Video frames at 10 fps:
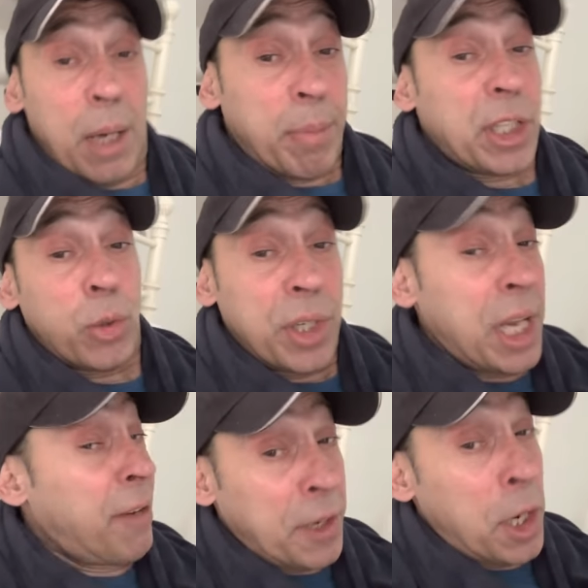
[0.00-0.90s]
But you
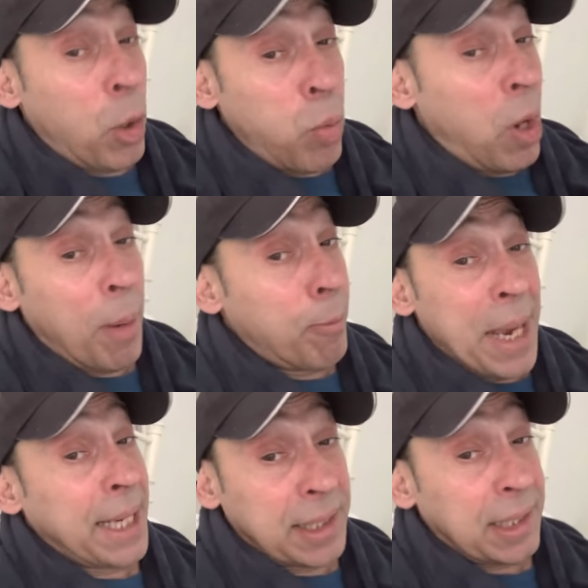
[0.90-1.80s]
never know what a
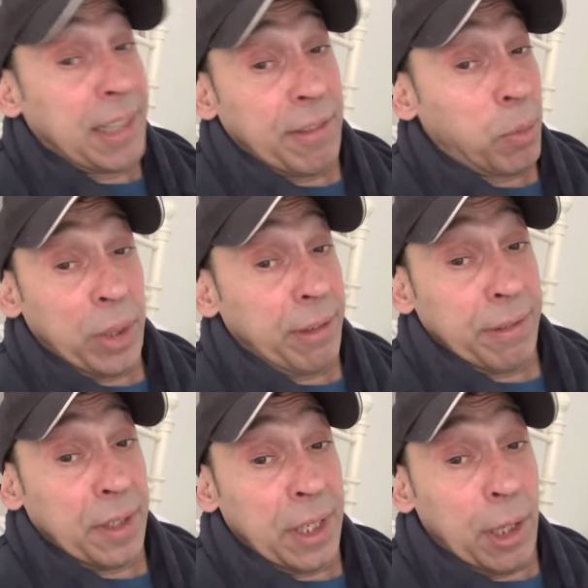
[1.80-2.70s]
man's living with,
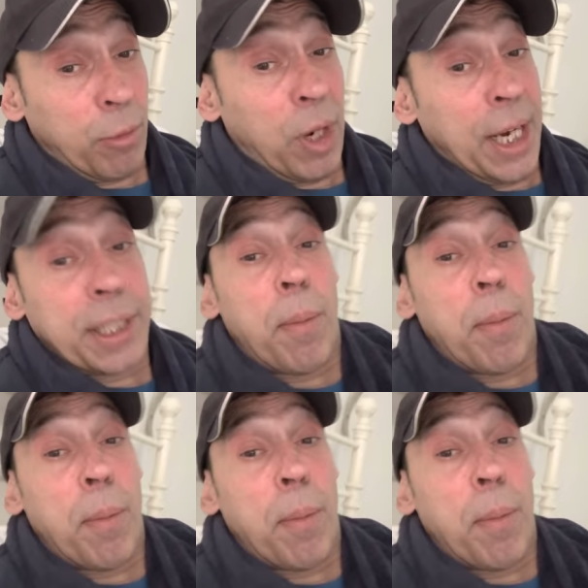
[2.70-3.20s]
right?